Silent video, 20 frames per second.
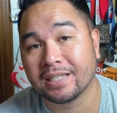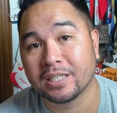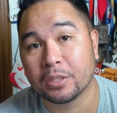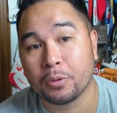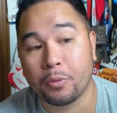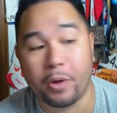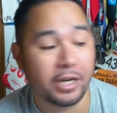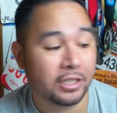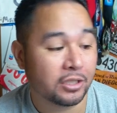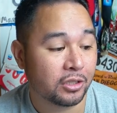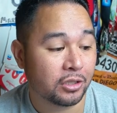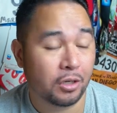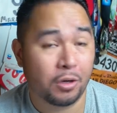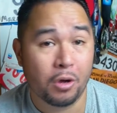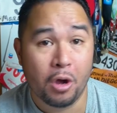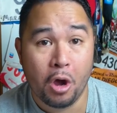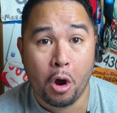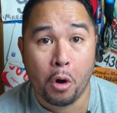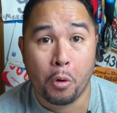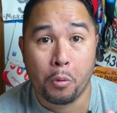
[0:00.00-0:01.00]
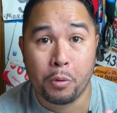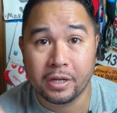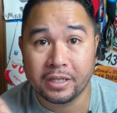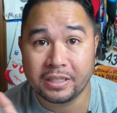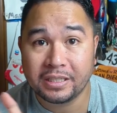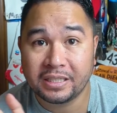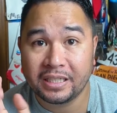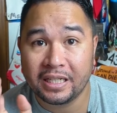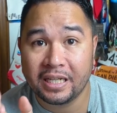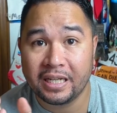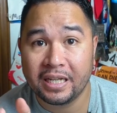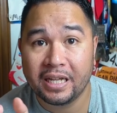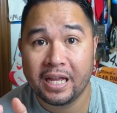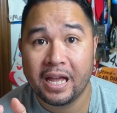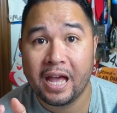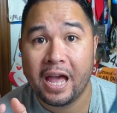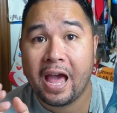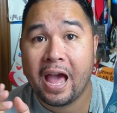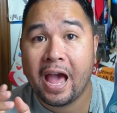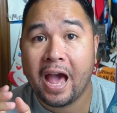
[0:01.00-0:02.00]
as a watch. So we'll see
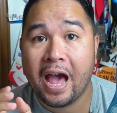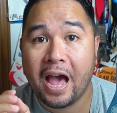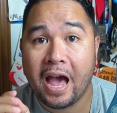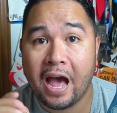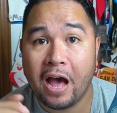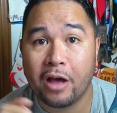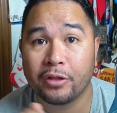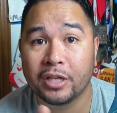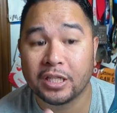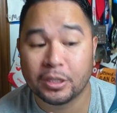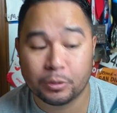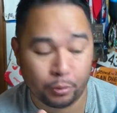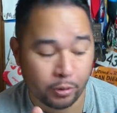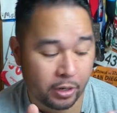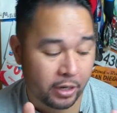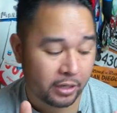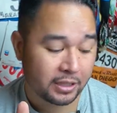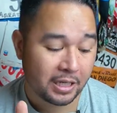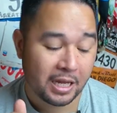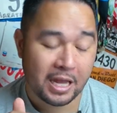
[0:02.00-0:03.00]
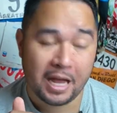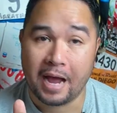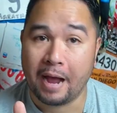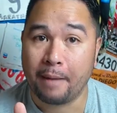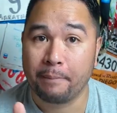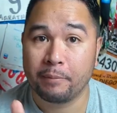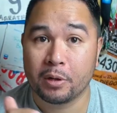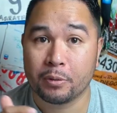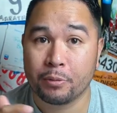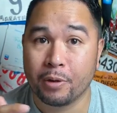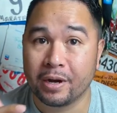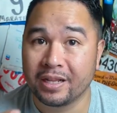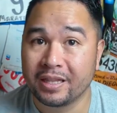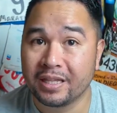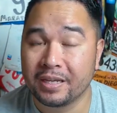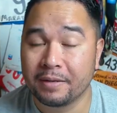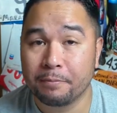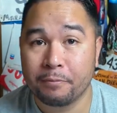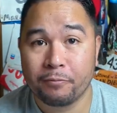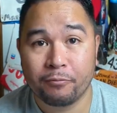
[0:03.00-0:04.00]
how this works. I'm gonna run in
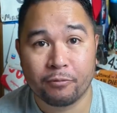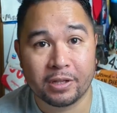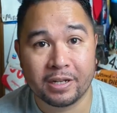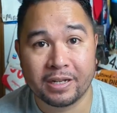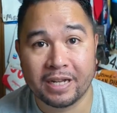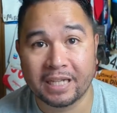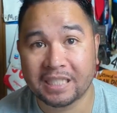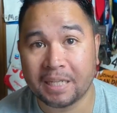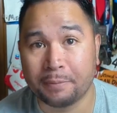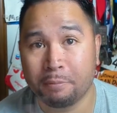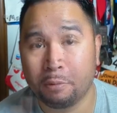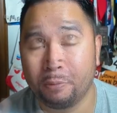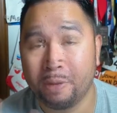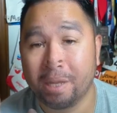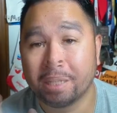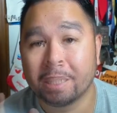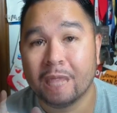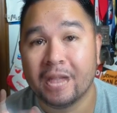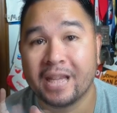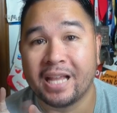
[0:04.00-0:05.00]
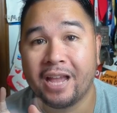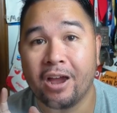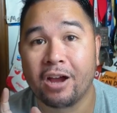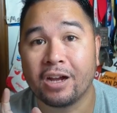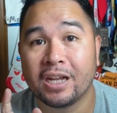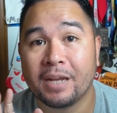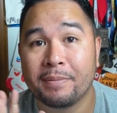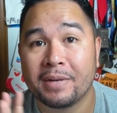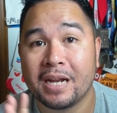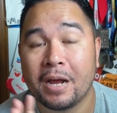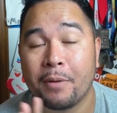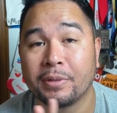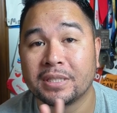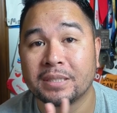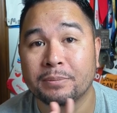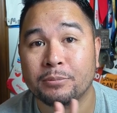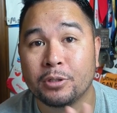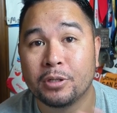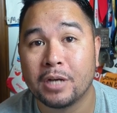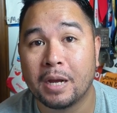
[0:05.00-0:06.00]
them for the next couple weeks. They are coming out with
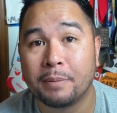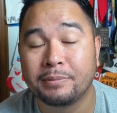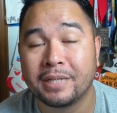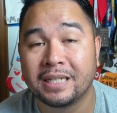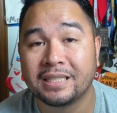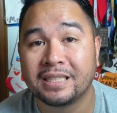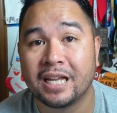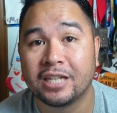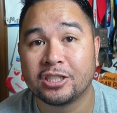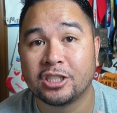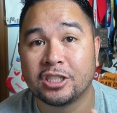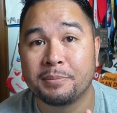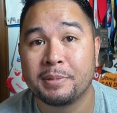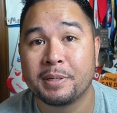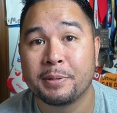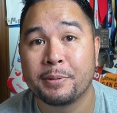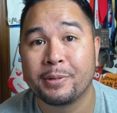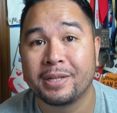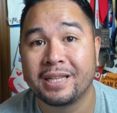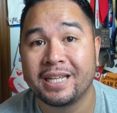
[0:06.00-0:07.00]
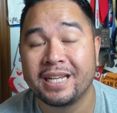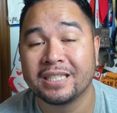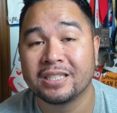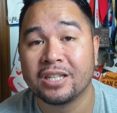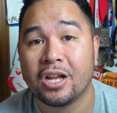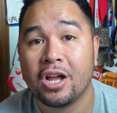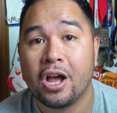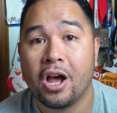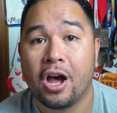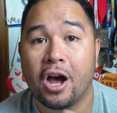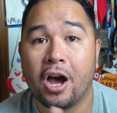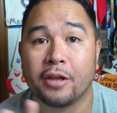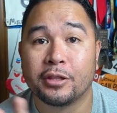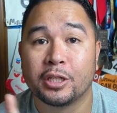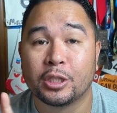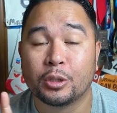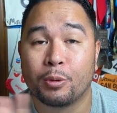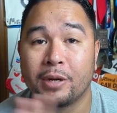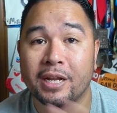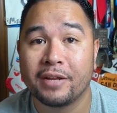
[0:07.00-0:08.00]
some new updates that should be released on
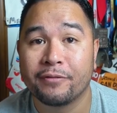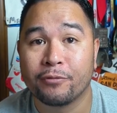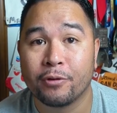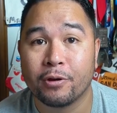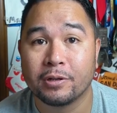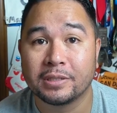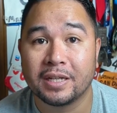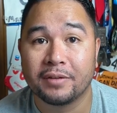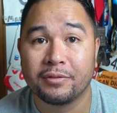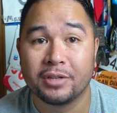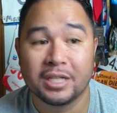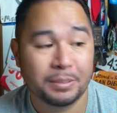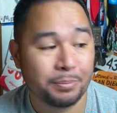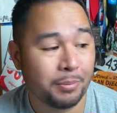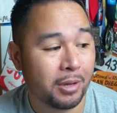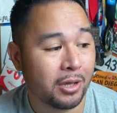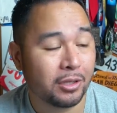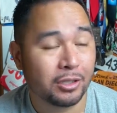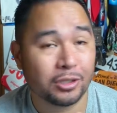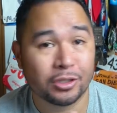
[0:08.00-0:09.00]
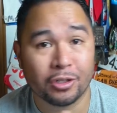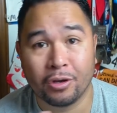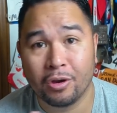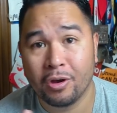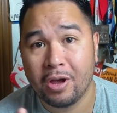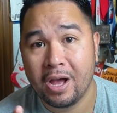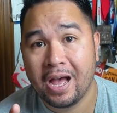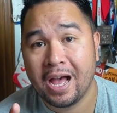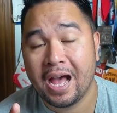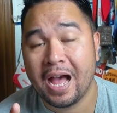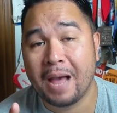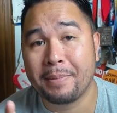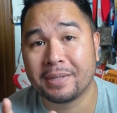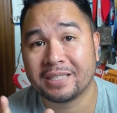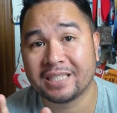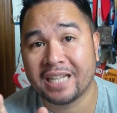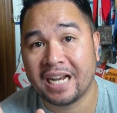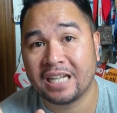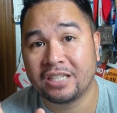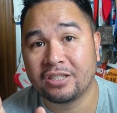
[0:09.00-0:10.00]
the 21st of this month. So I'm
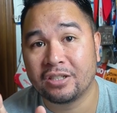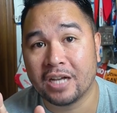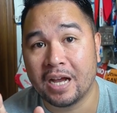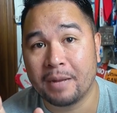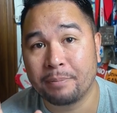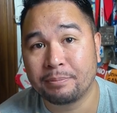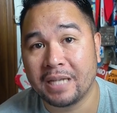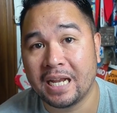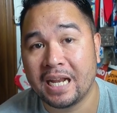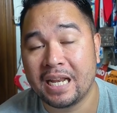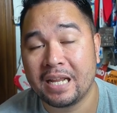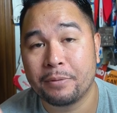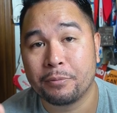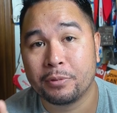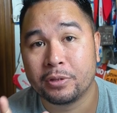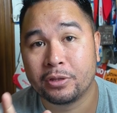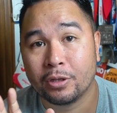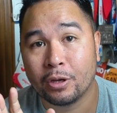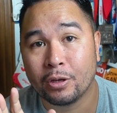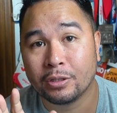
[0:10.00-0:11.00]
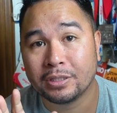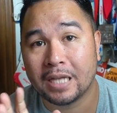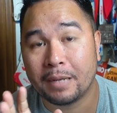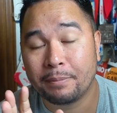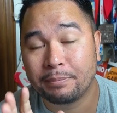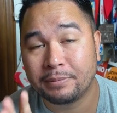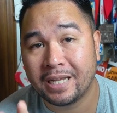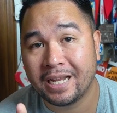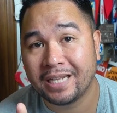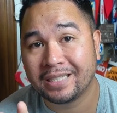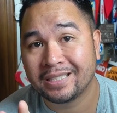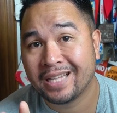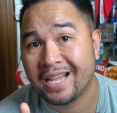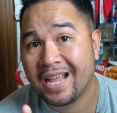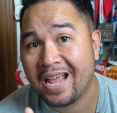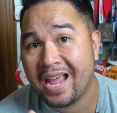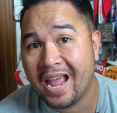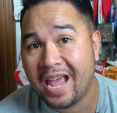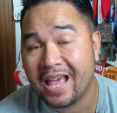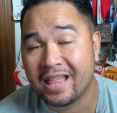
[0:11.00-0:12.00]
excited to update it with those updates.
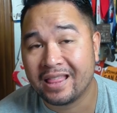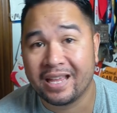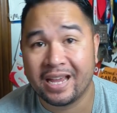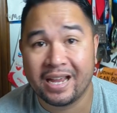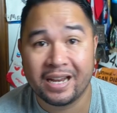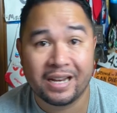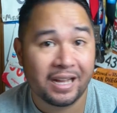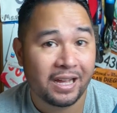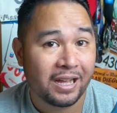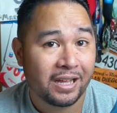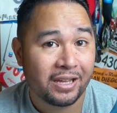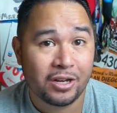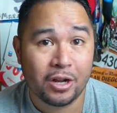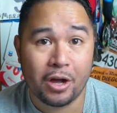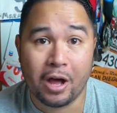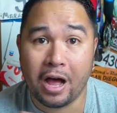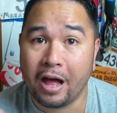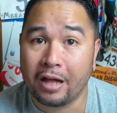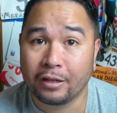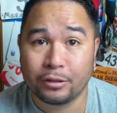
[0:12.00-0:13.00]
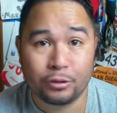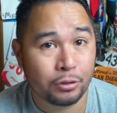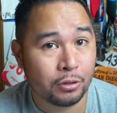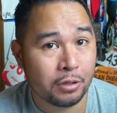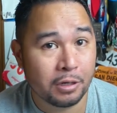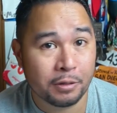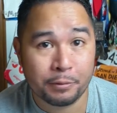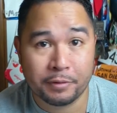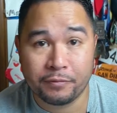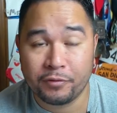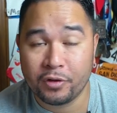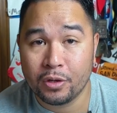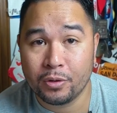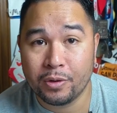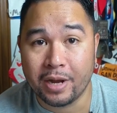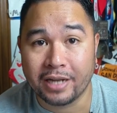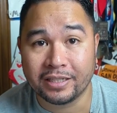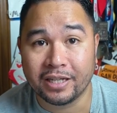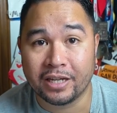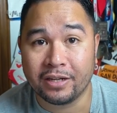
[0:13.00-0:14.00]
And then, I'll do a review
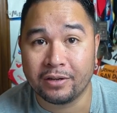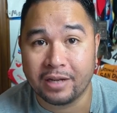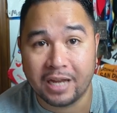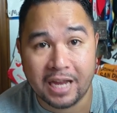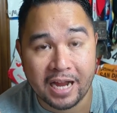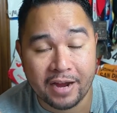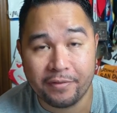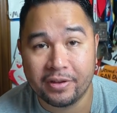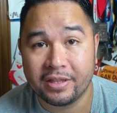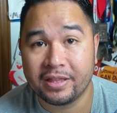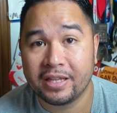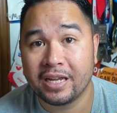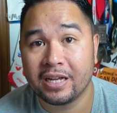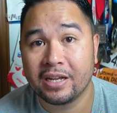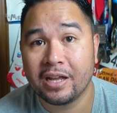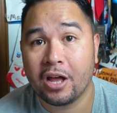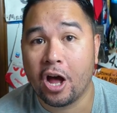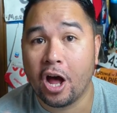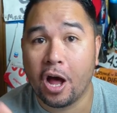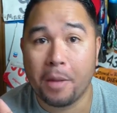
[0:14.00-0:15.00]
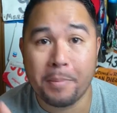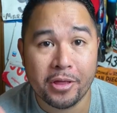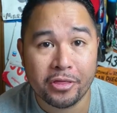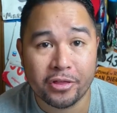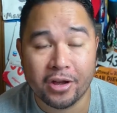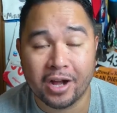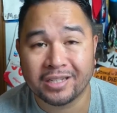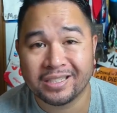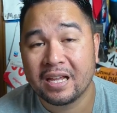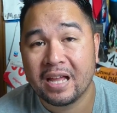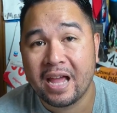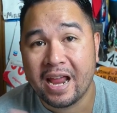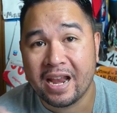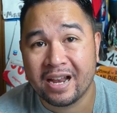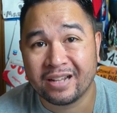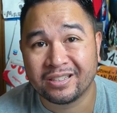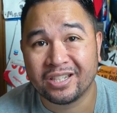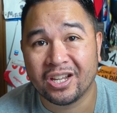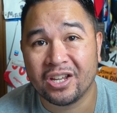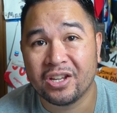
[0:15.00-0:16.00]
and tell you everything, all my thoughts, and
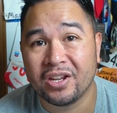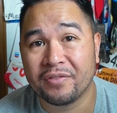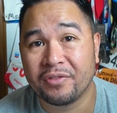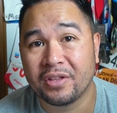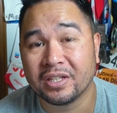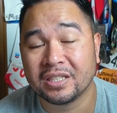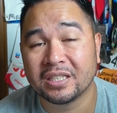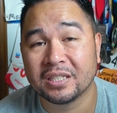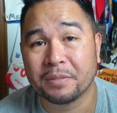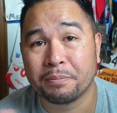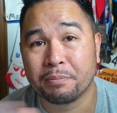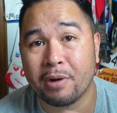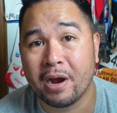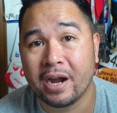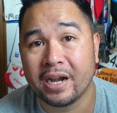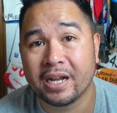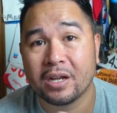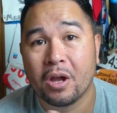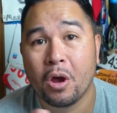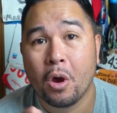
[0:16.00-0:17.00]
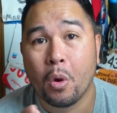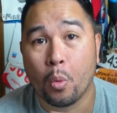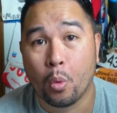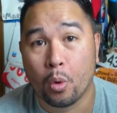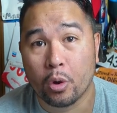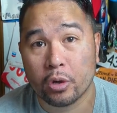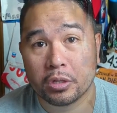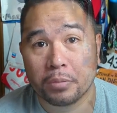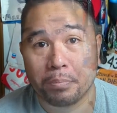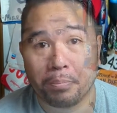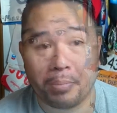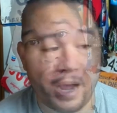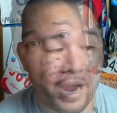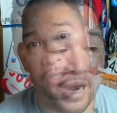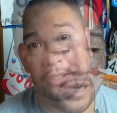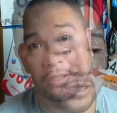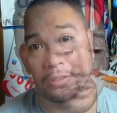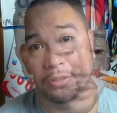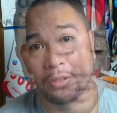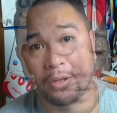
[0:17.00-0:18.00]
I'll tell you if this is a product worth
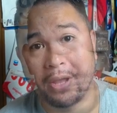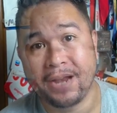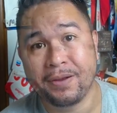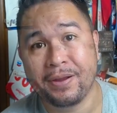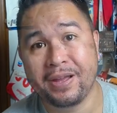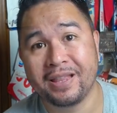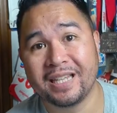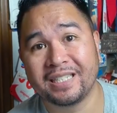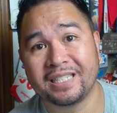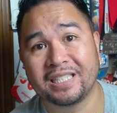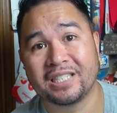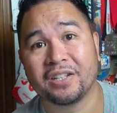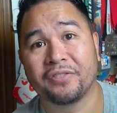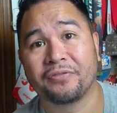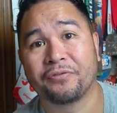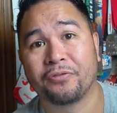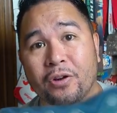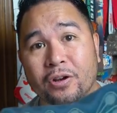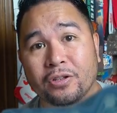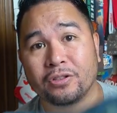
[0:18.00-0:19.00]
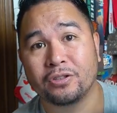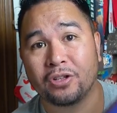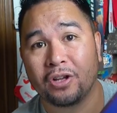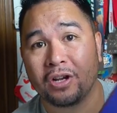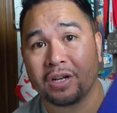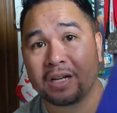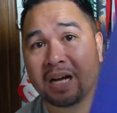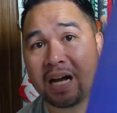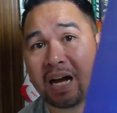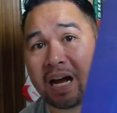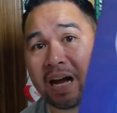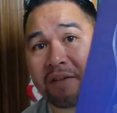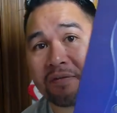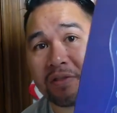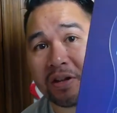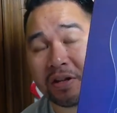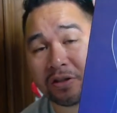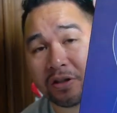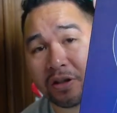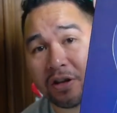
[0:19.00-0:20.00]
buying. So anyway, this is the first look of
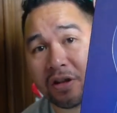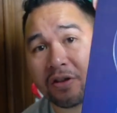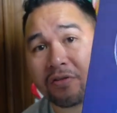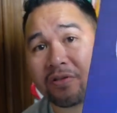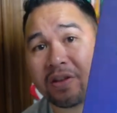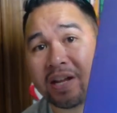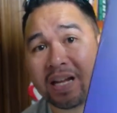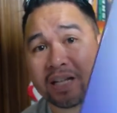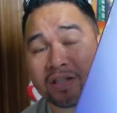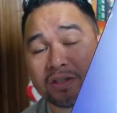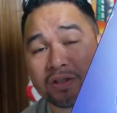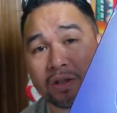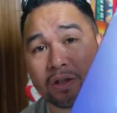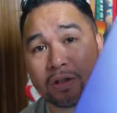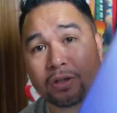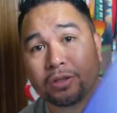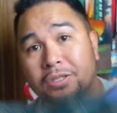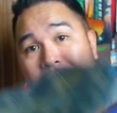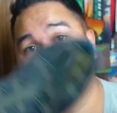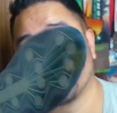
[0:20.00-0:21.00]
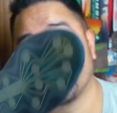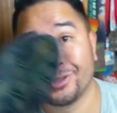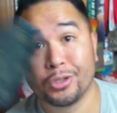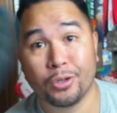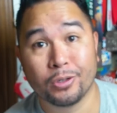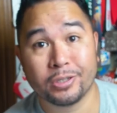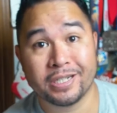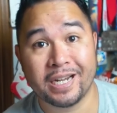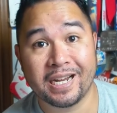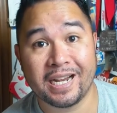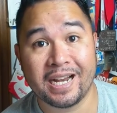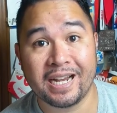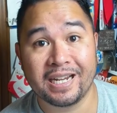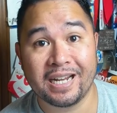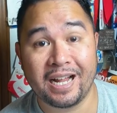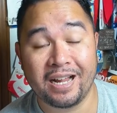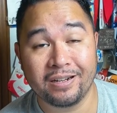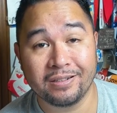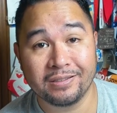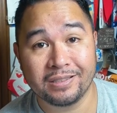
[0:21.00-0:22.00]
the Nurvv insoles,
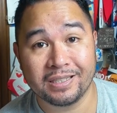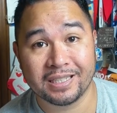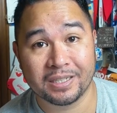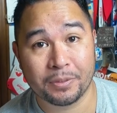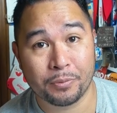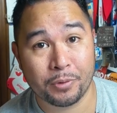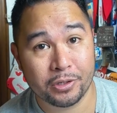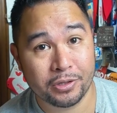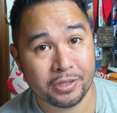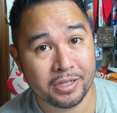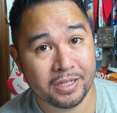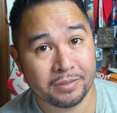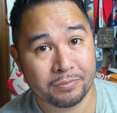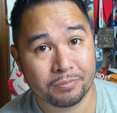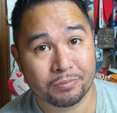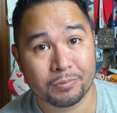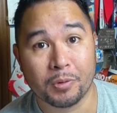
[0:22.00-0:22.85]
$299. Is it worth it?